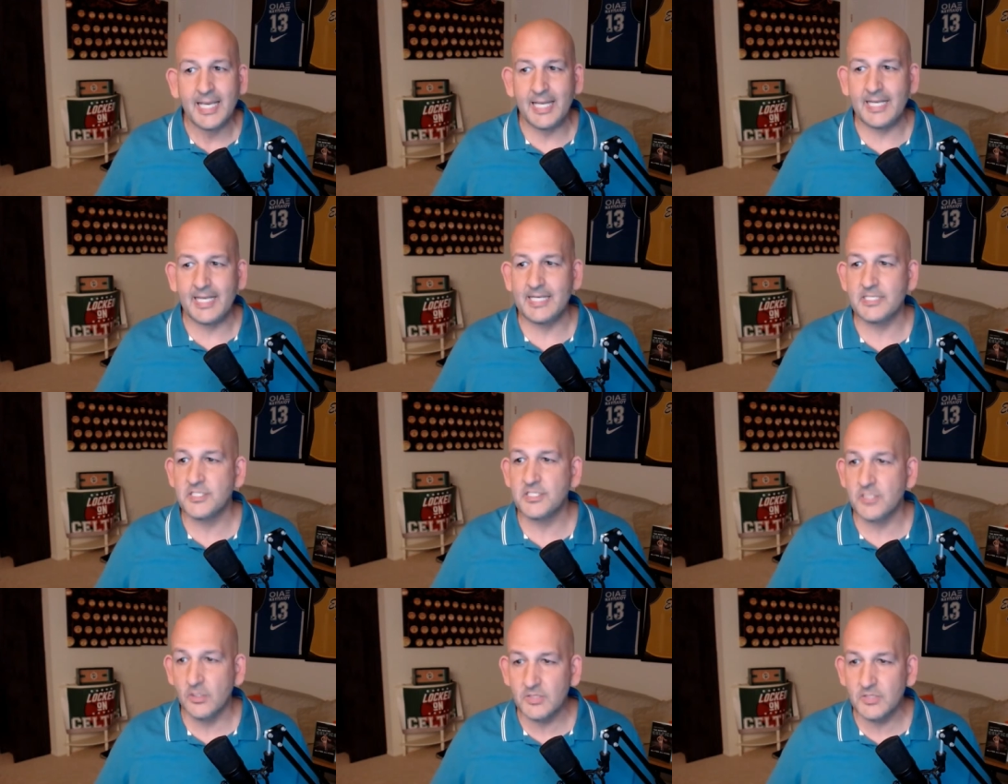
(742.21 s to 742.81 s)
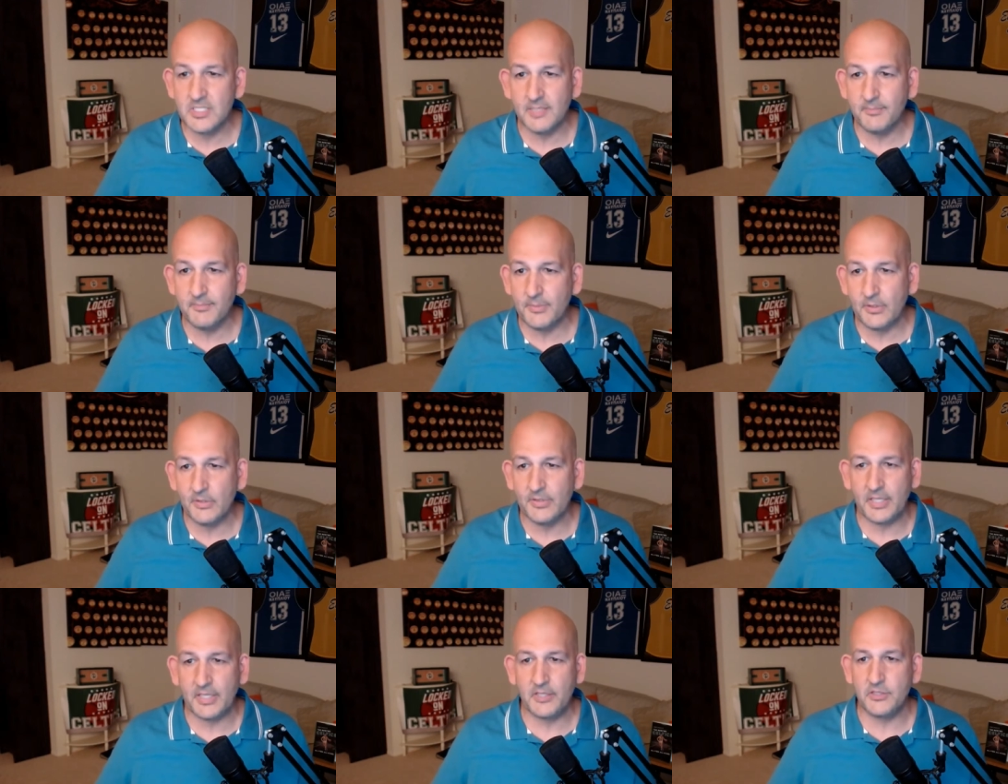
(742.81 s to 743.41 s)
and it is so
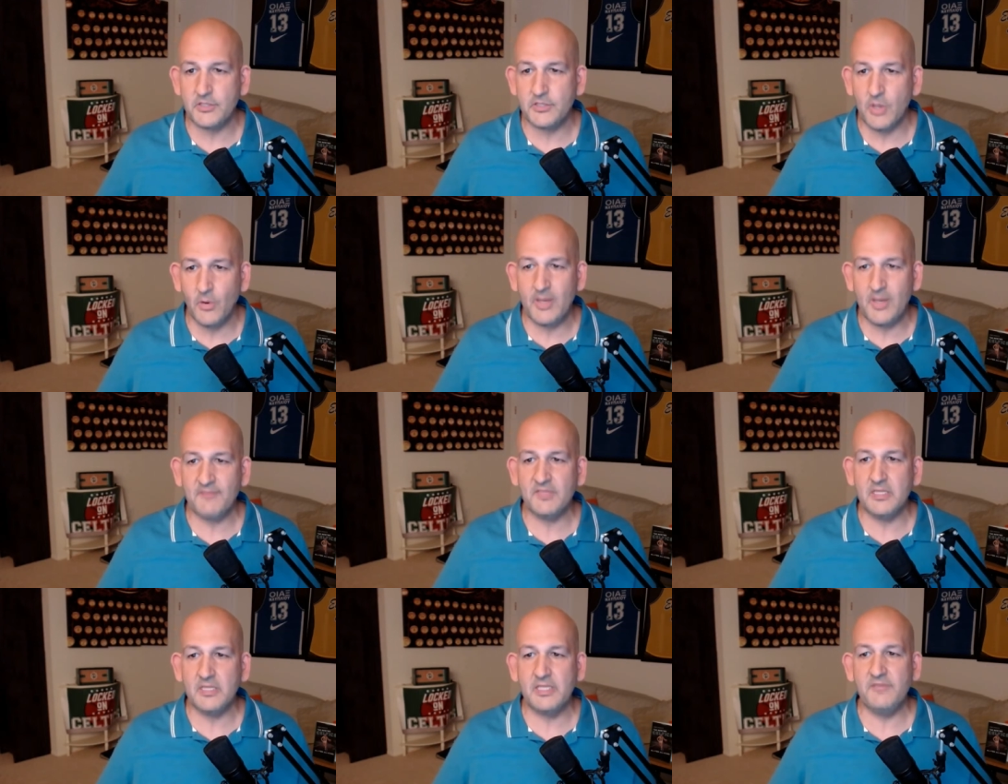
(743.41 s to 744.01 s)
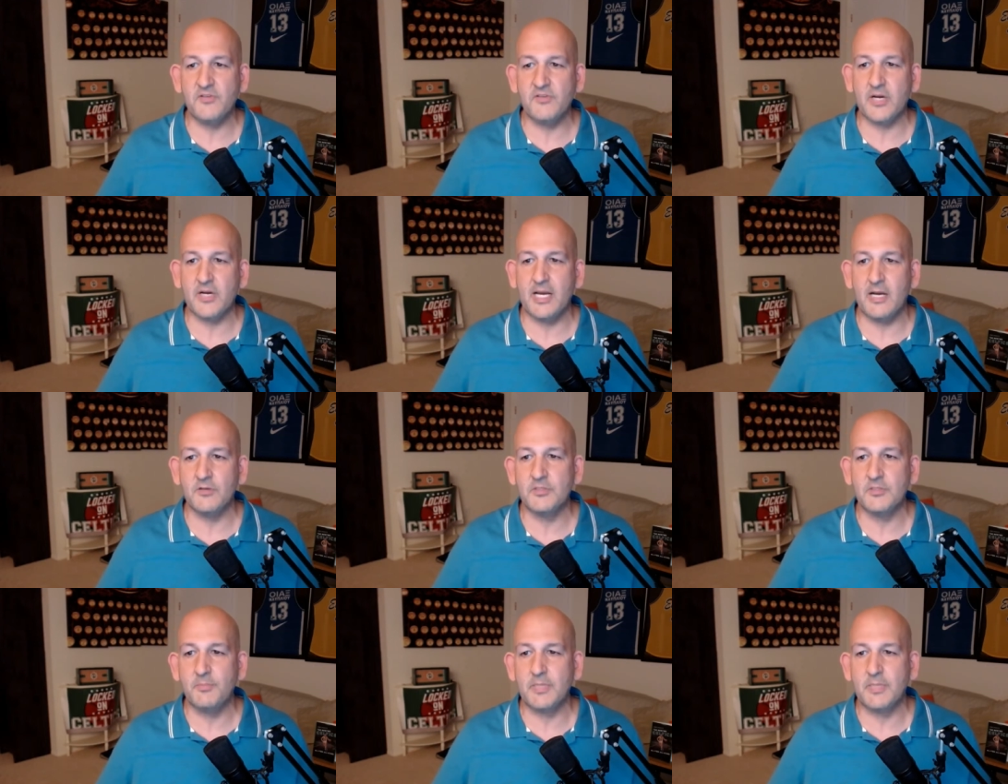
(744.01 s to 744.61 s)
simple that you don't have to leave your
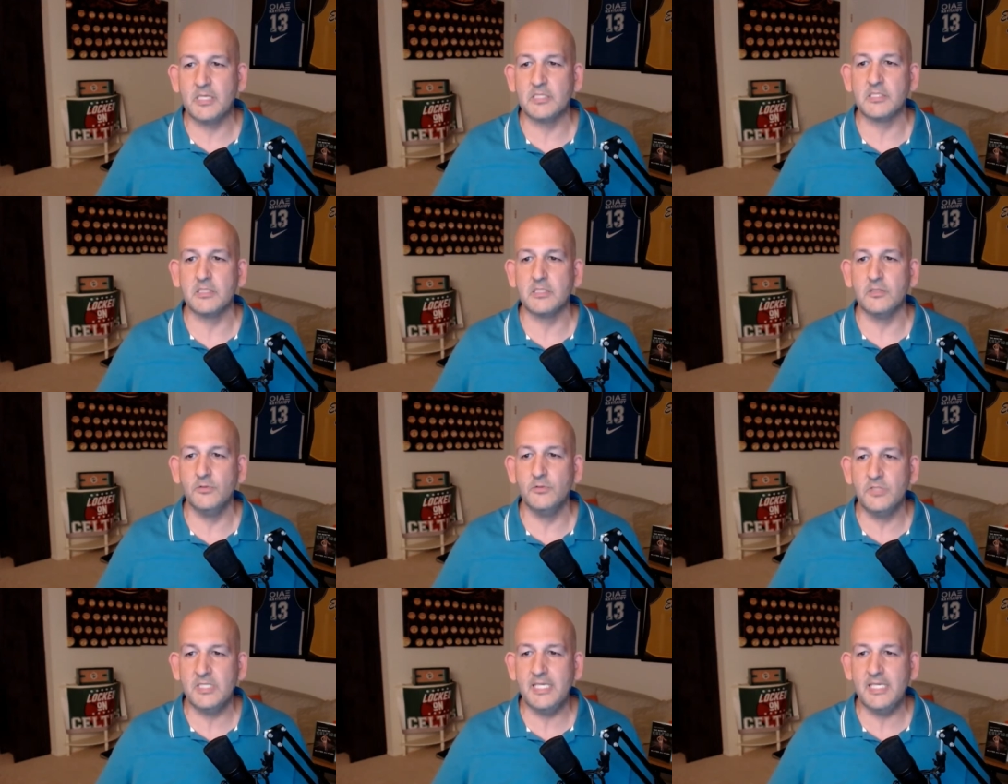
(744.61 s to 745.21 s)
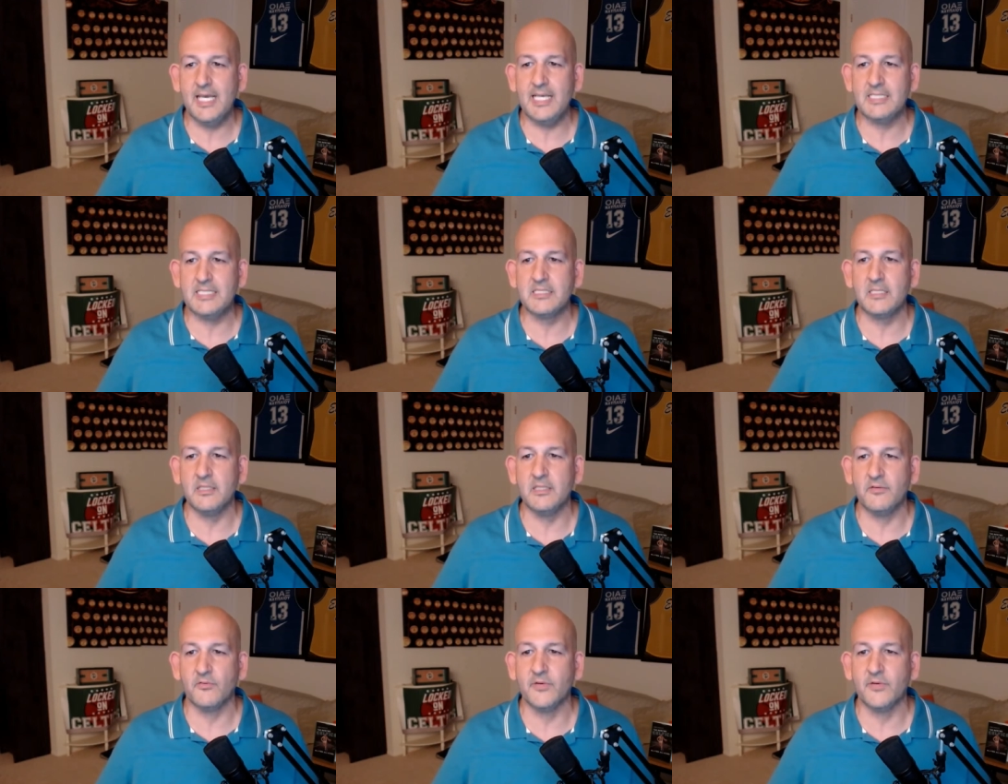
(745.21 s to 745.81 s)
house because Lucy has
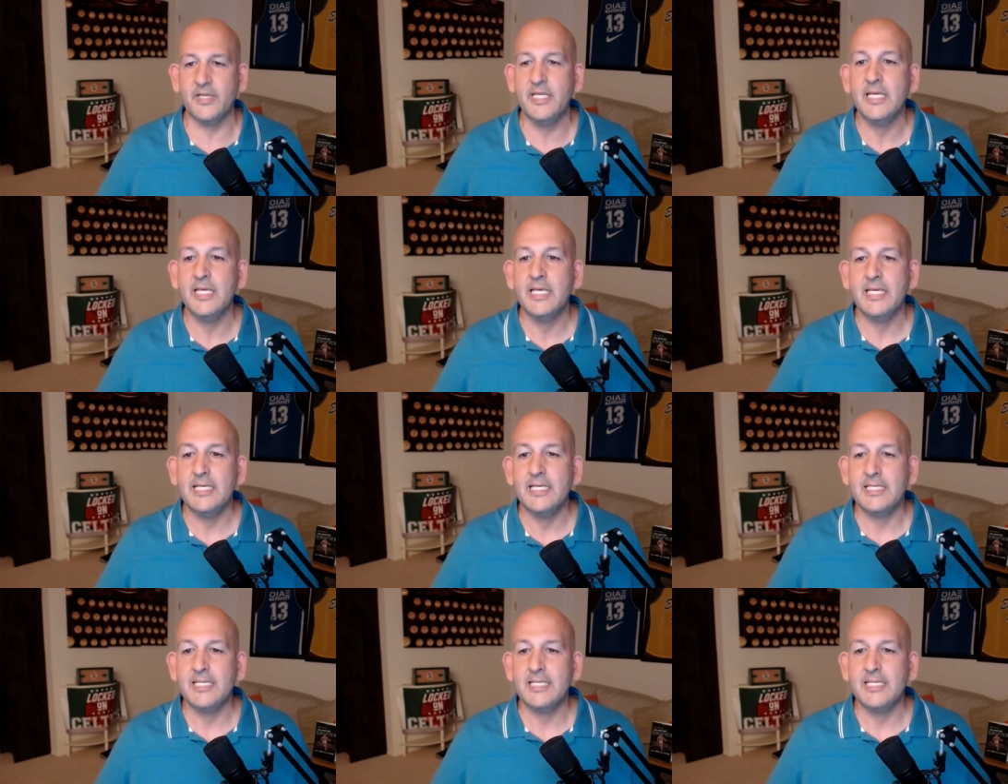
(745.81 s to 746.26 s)
delivery